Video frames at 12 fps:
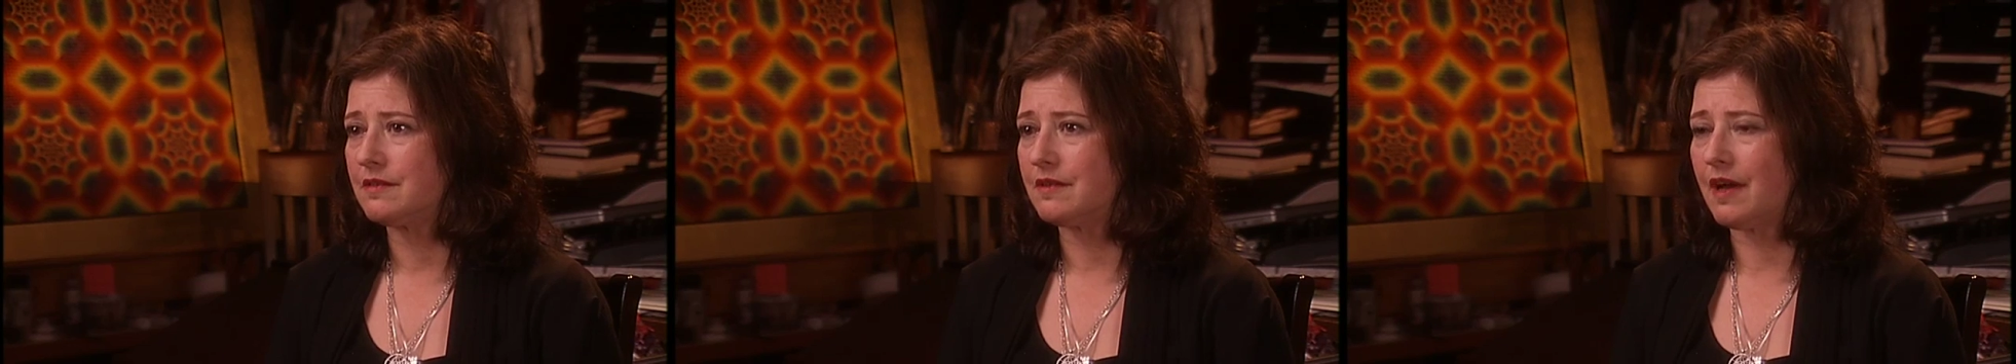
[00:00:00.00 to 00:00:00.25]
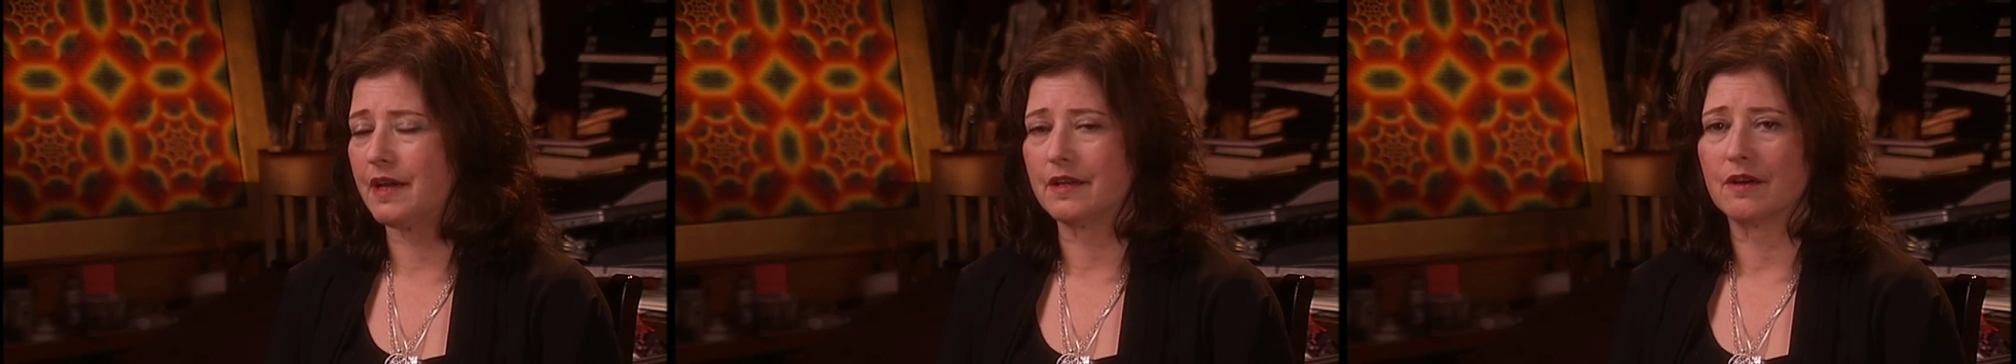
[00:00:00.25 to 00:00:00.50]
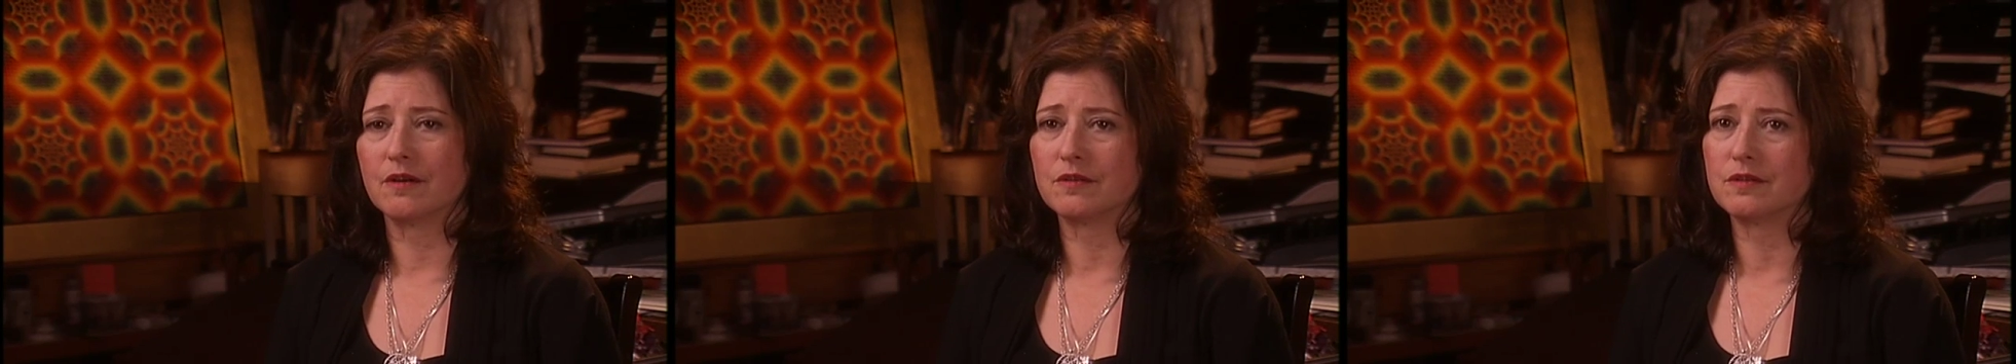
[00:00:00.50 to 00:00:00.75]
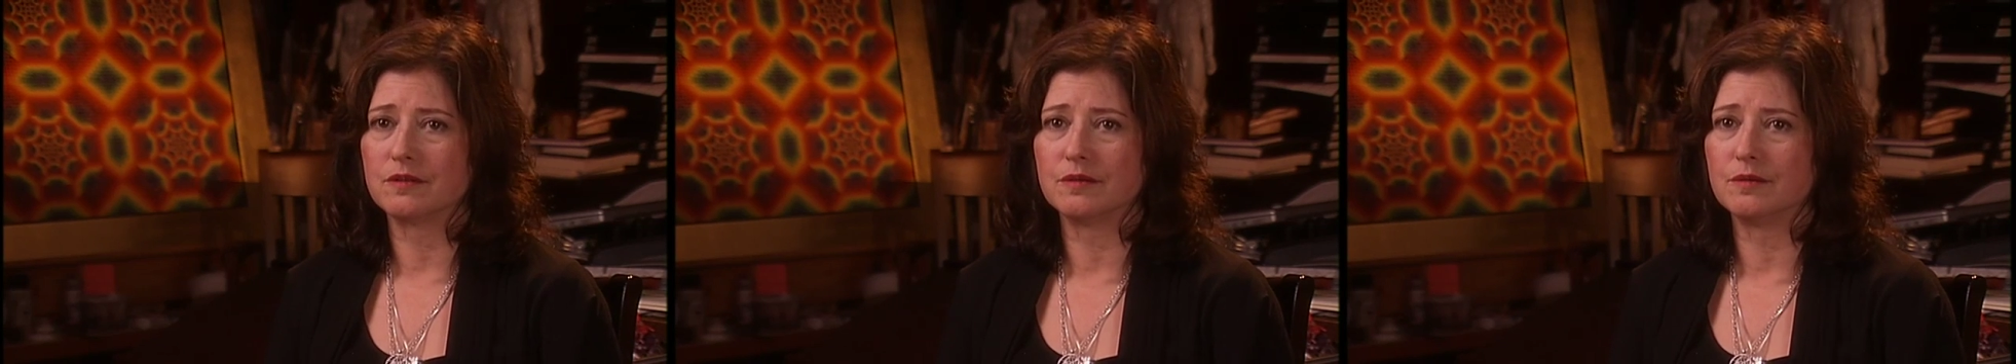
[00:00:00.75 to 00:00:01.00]
I go
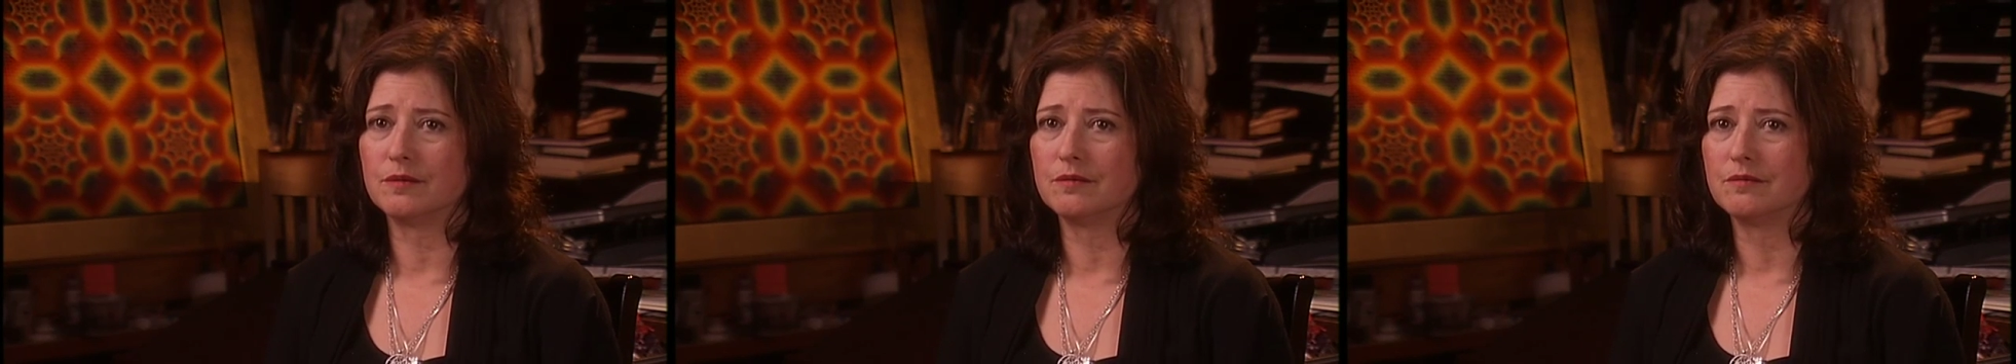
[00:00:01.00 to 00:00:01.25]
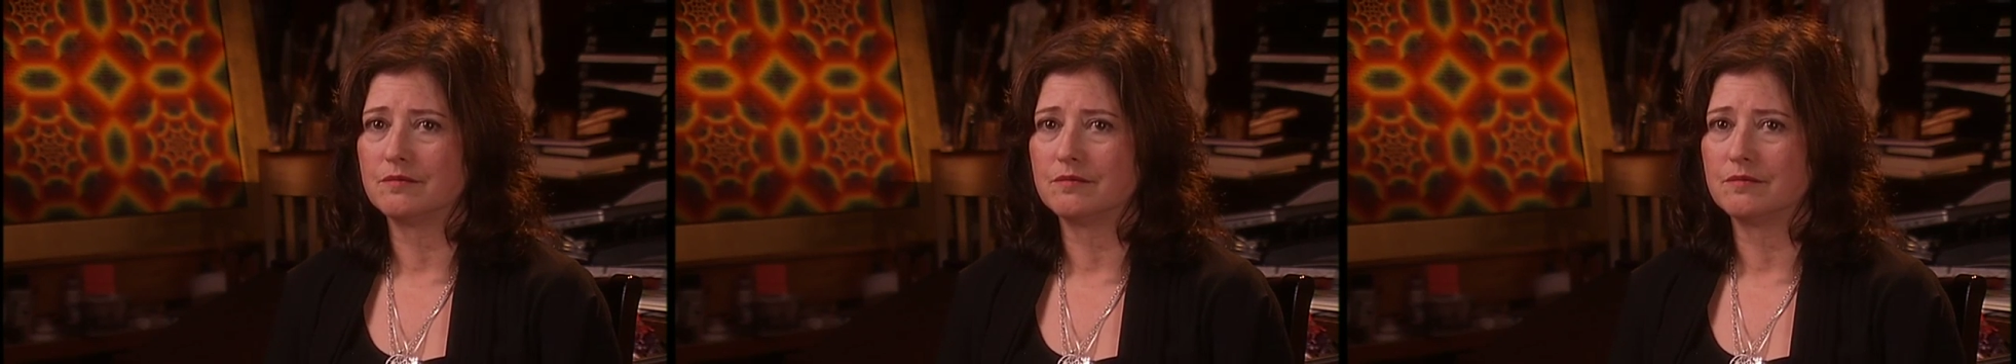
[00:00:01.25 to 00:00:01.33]
to